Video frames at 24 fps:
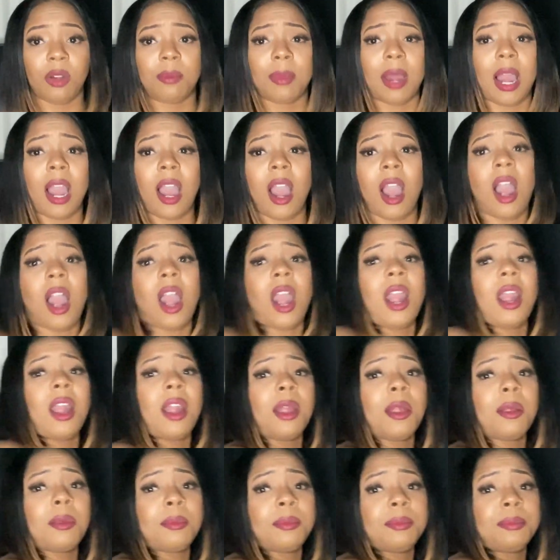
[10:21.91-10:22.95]
My
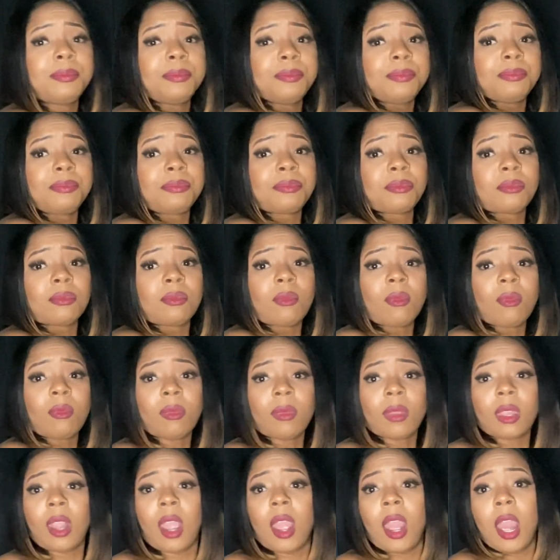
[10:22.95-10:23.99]
arm,
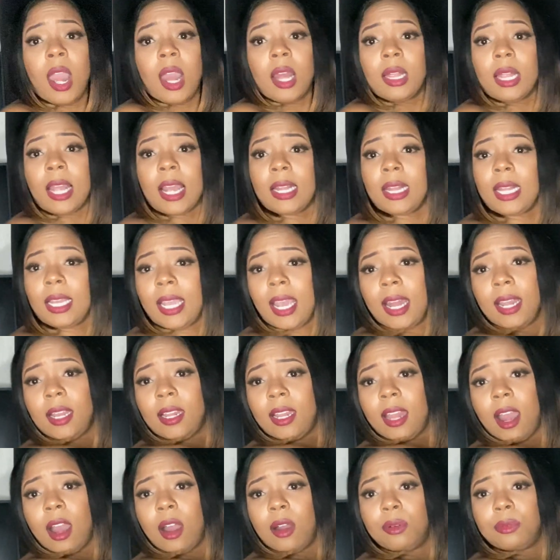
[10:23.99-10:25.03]
like, look at it
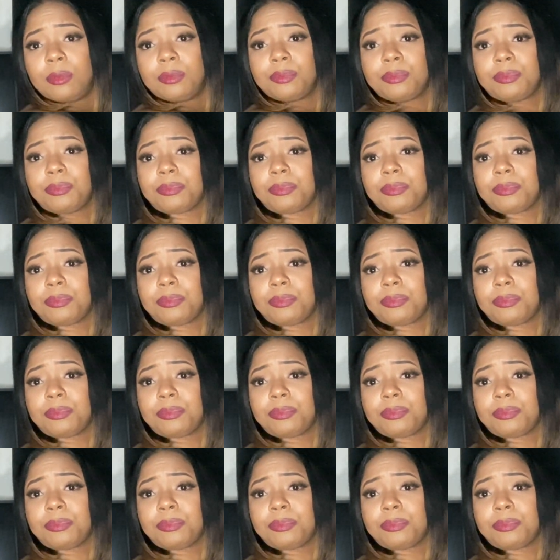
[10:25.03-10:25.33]
now.